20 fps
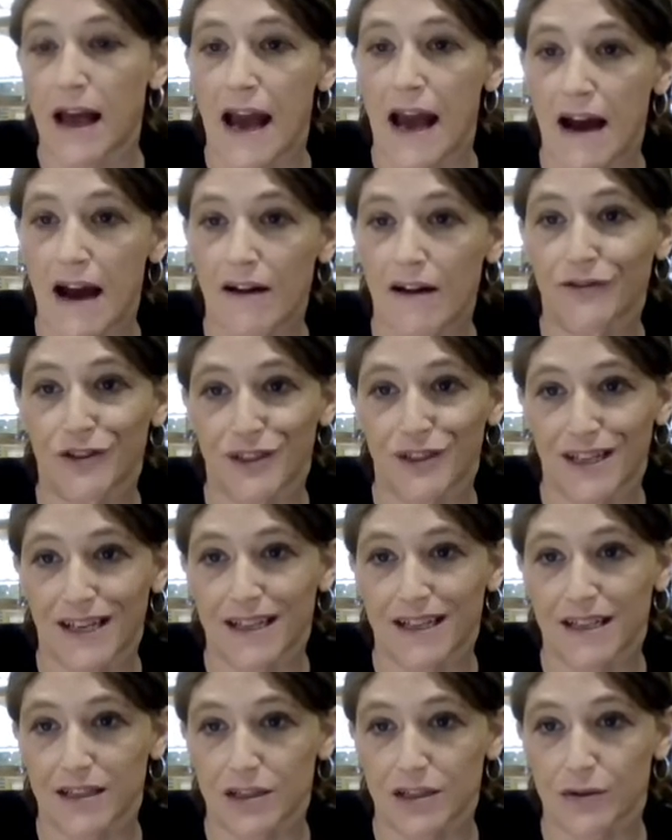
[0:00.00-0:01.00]
after
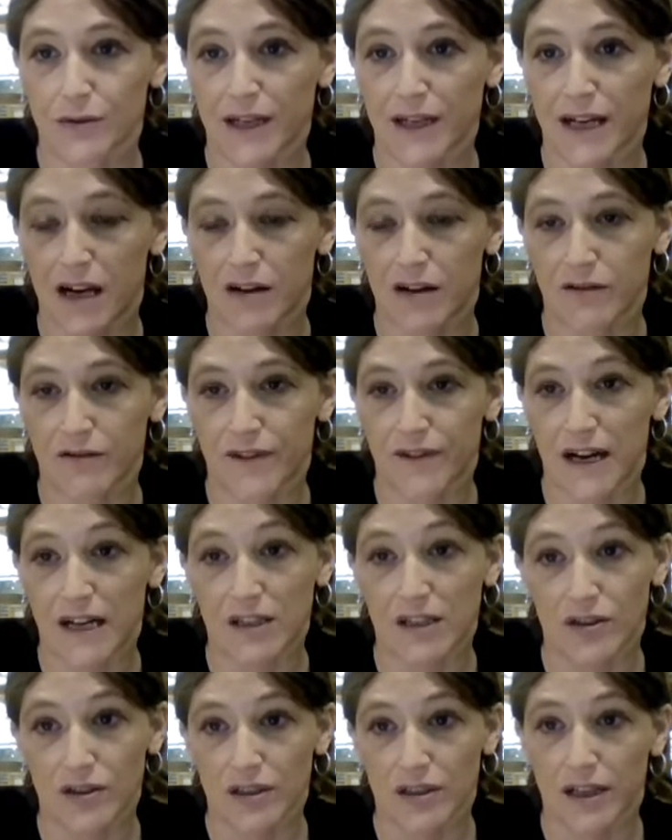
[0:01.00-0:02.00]
taking into account
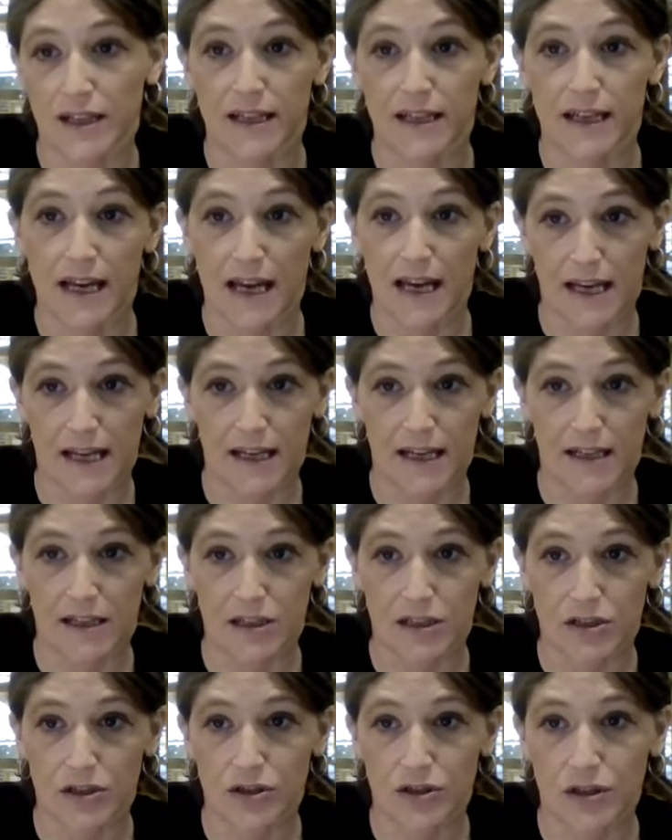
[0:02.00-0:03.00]
factors like
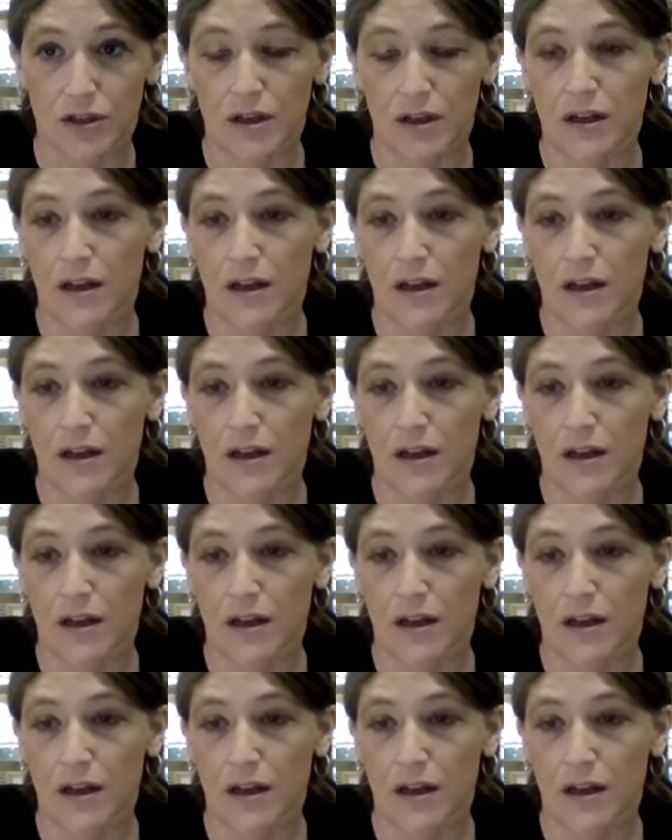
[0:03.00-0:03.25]
age